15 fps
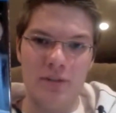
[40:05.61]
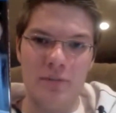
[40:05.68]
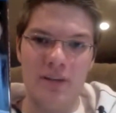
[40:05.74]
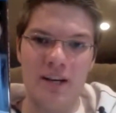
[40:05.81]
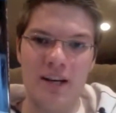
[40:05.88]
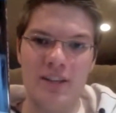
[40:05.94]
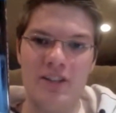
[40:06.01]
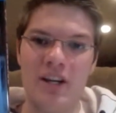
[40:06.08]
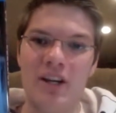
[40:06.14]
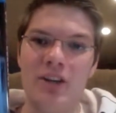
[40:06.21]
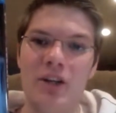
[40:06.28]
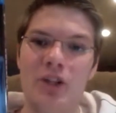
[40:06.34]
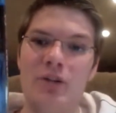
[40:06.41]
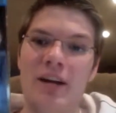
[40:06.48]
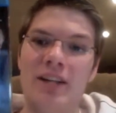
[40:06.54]
because
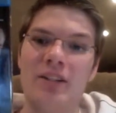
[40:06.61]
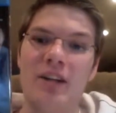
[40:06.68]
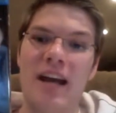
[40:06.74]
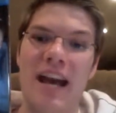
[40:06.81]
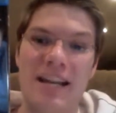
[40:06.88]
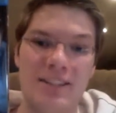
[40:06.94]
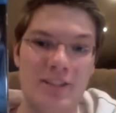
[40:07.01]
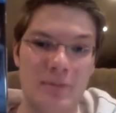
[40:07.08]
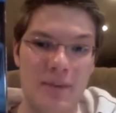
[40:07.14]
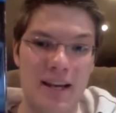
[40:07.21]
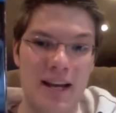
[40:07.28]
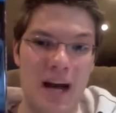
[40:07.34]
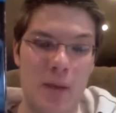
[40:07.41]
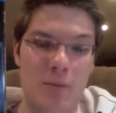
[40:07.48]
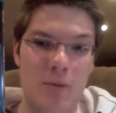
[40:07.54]
the director has to make
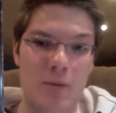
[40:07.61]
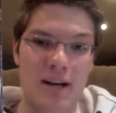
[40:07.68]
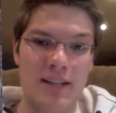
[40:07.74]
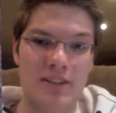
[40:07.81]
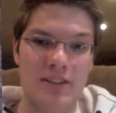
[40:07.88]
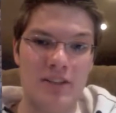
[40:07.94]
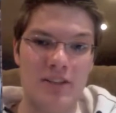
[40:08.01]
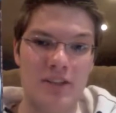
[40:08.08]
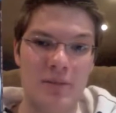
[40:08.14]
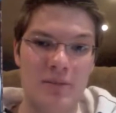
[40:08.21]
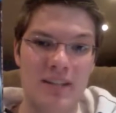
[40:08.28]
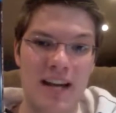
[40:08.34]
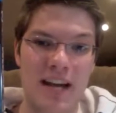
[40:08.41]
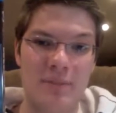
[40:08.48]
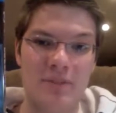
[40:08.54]
compromises
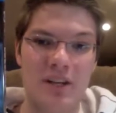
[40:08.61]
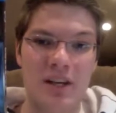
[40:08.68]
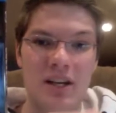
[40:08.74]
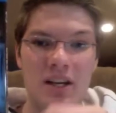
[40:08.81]
sometimes,